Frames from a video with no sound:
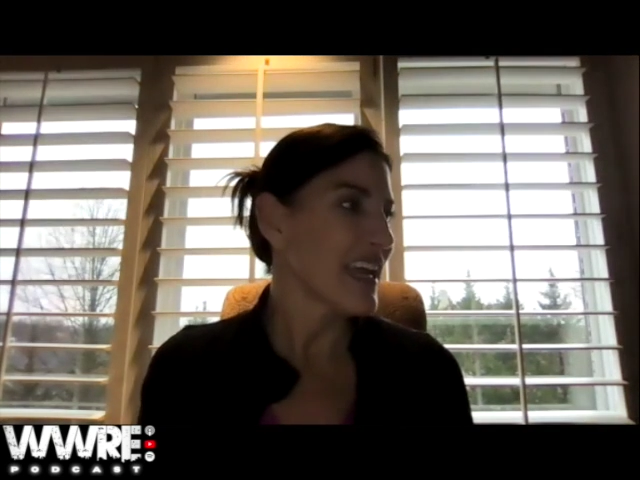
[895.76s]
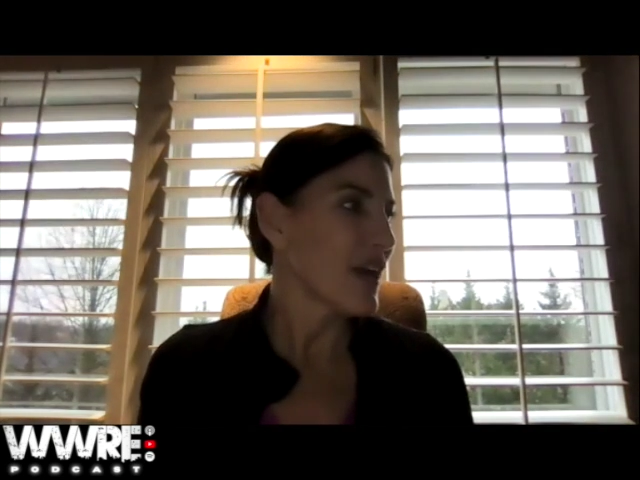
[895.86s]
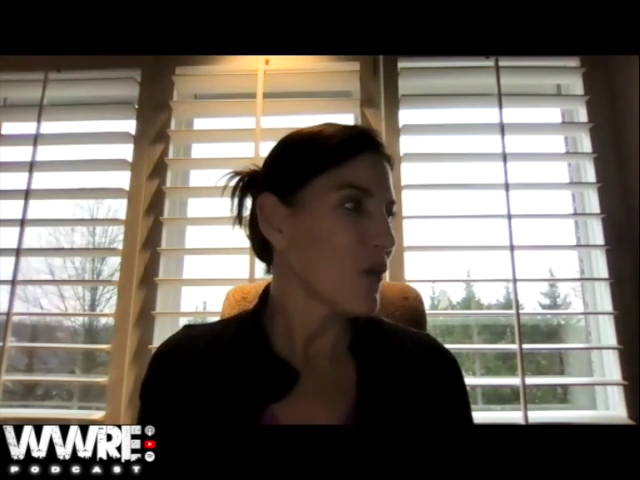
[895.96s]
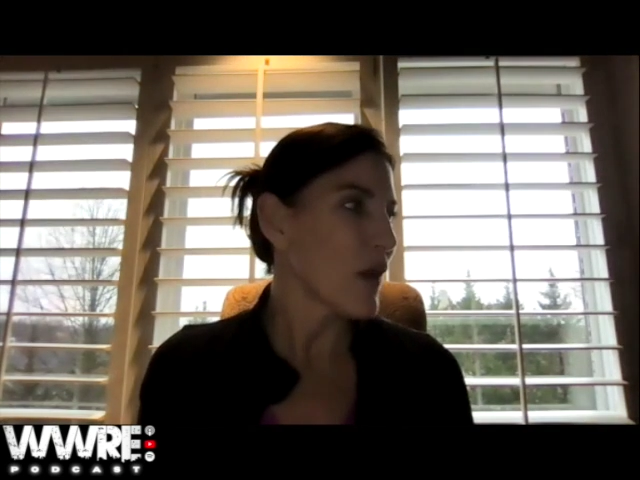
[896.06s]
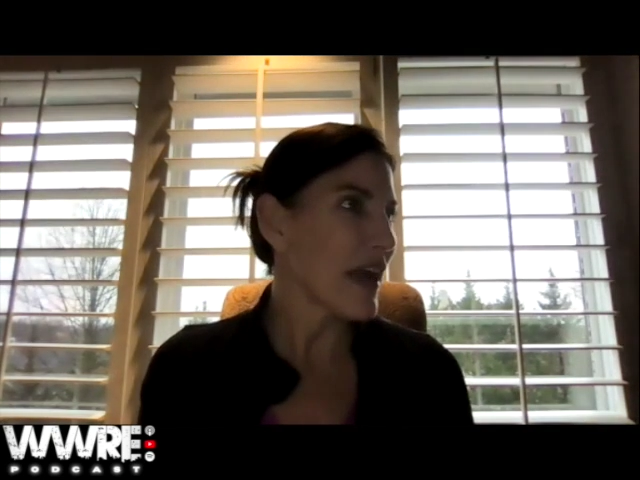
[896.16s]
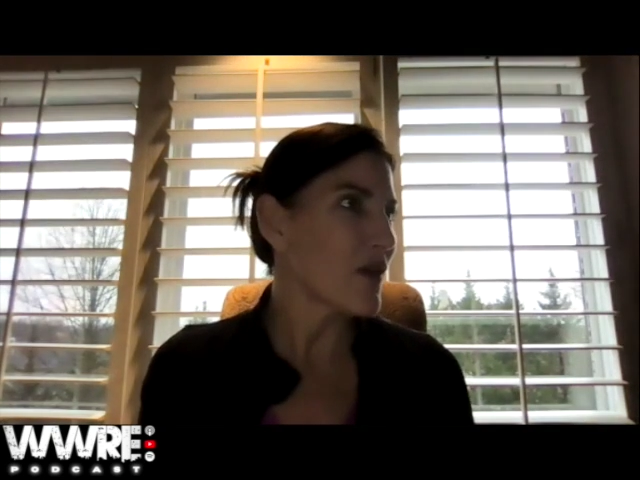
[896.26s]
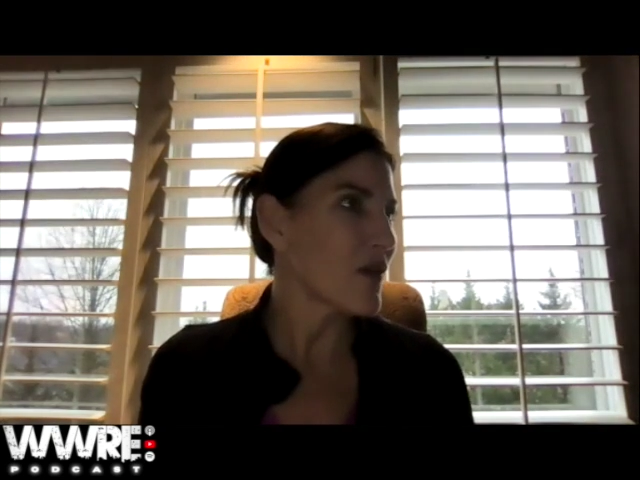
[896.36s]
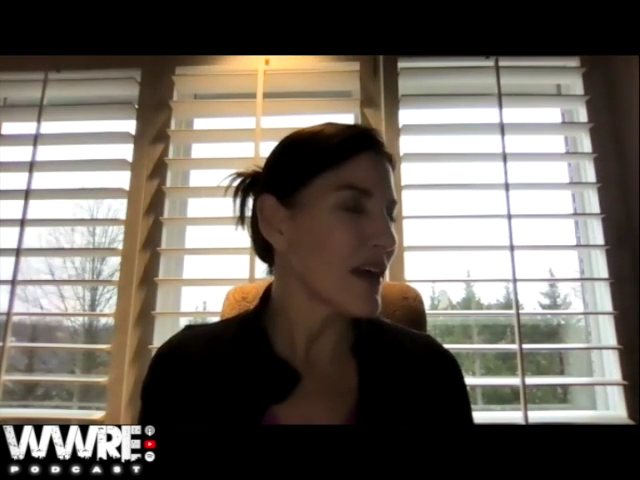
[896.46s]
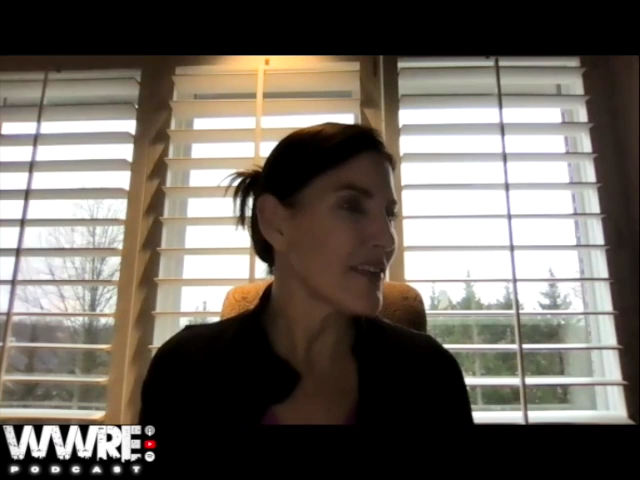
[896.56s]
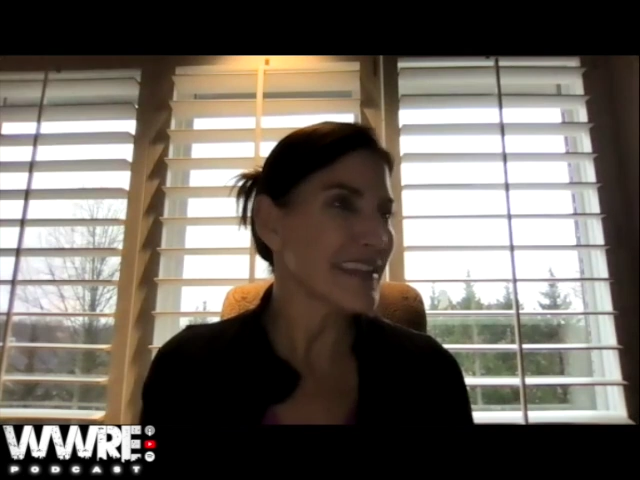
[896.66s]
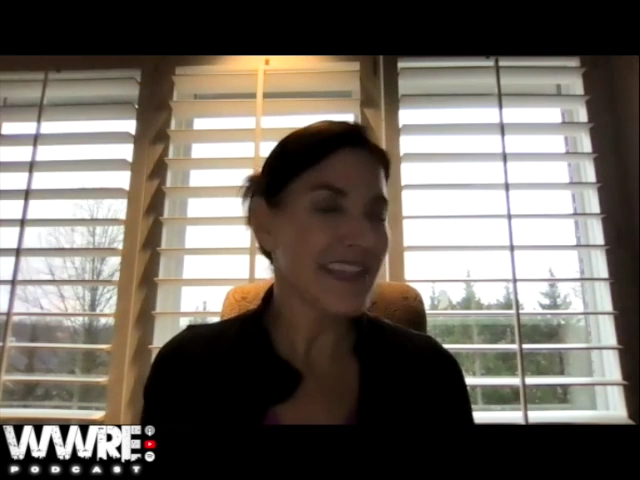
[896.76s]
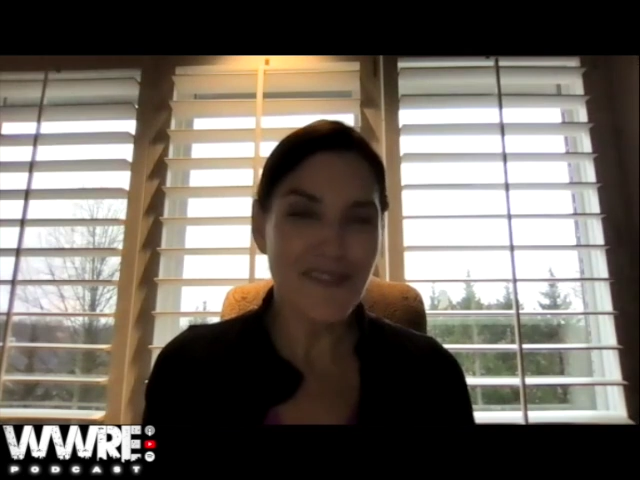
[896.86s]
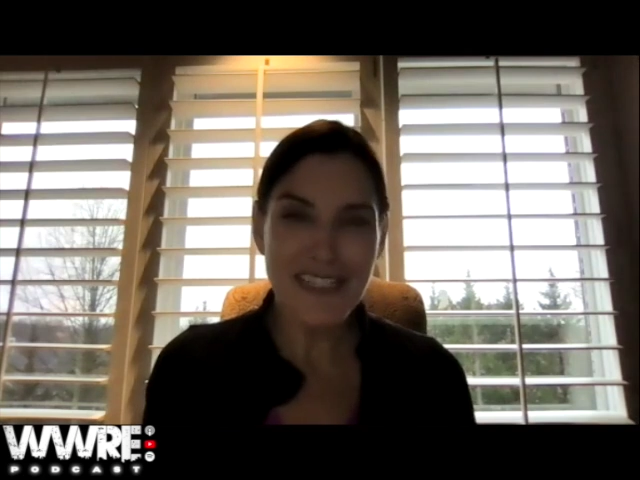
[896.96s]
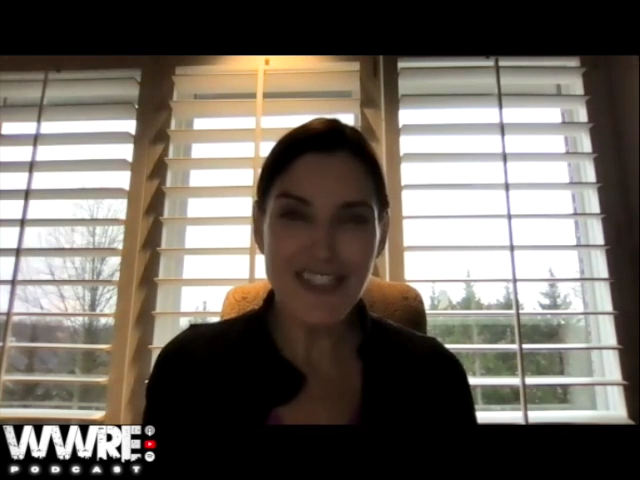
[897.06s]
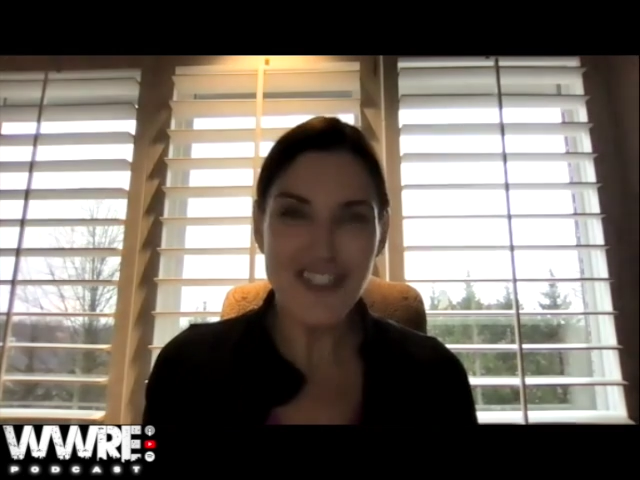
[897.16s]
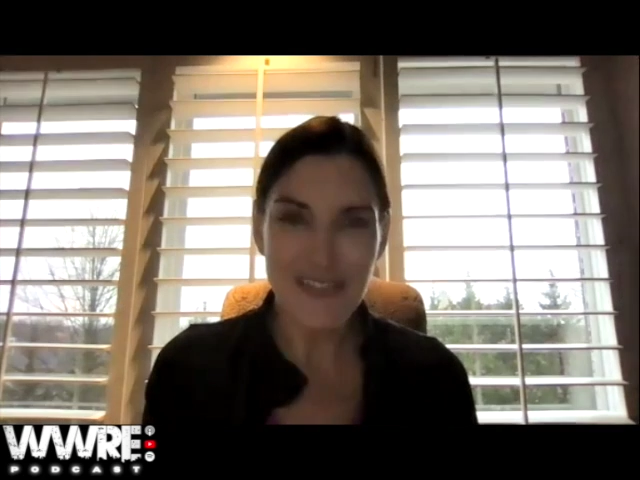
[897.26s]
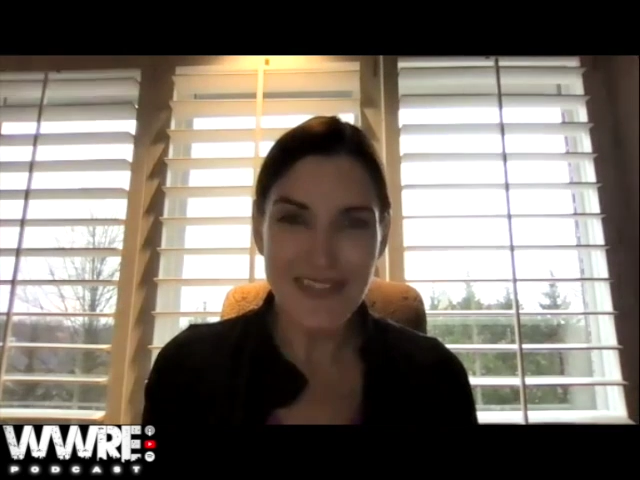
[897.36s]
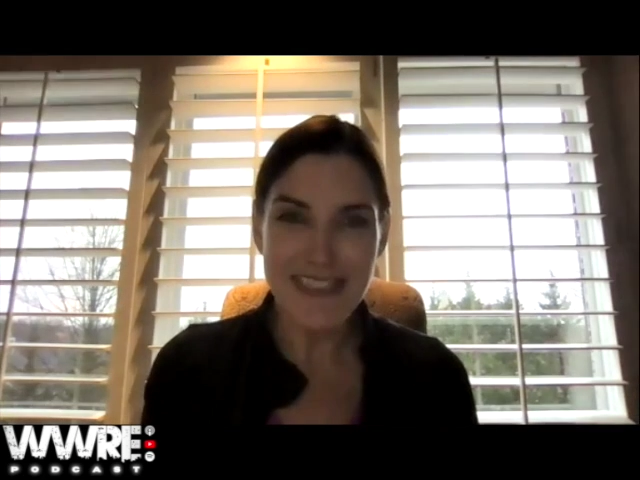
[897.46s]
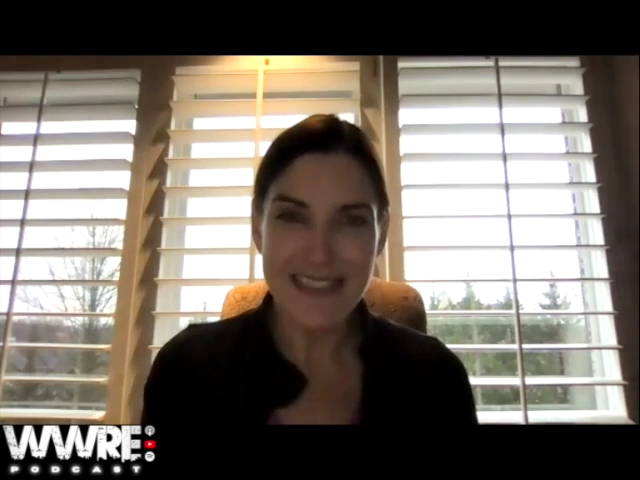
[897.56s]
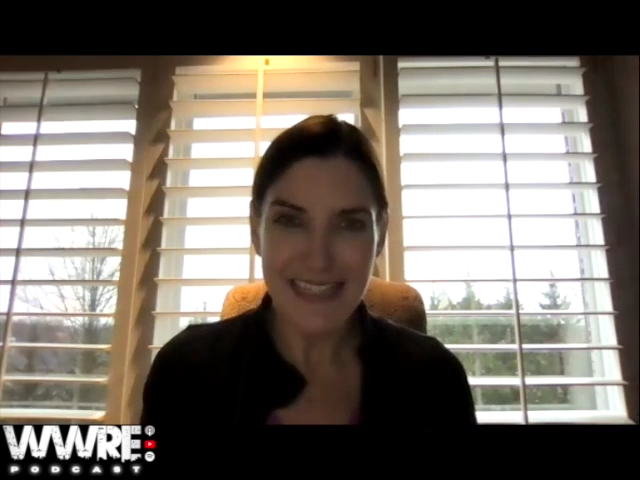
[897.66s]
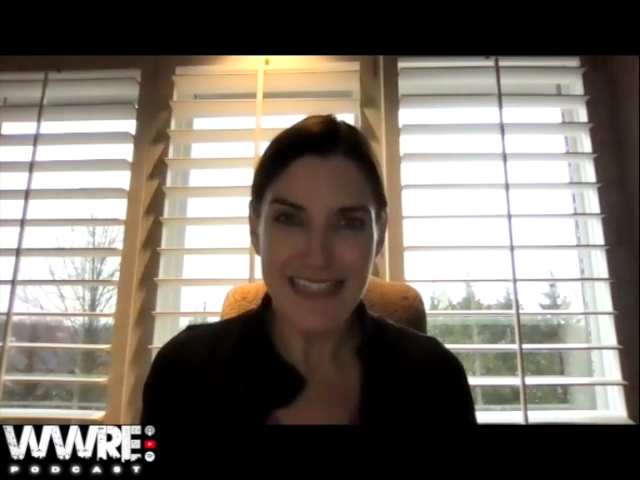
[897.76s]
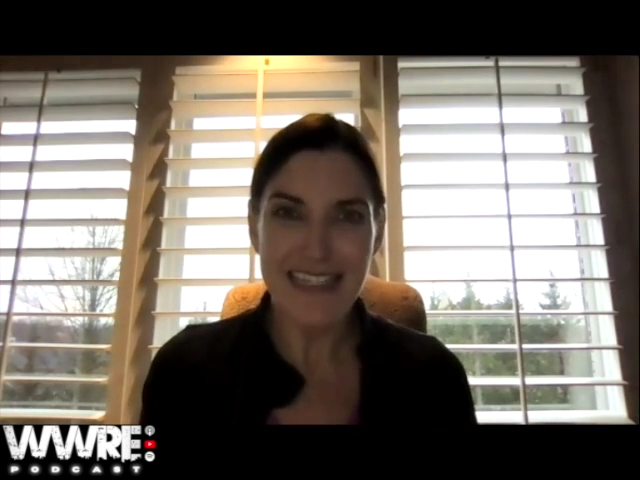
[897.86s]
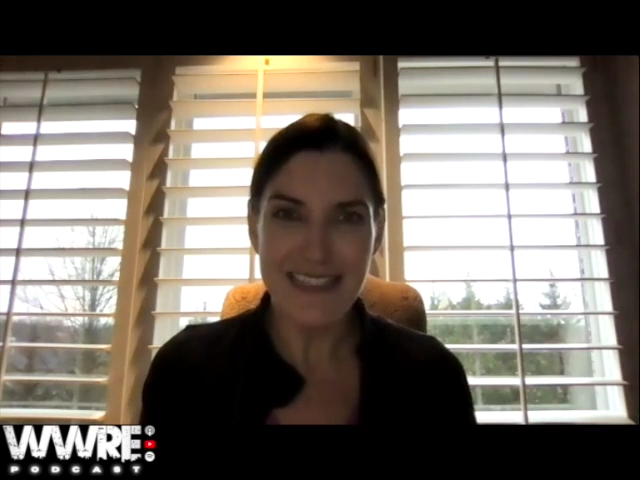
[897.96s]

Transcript: Wow. The definition of insanity is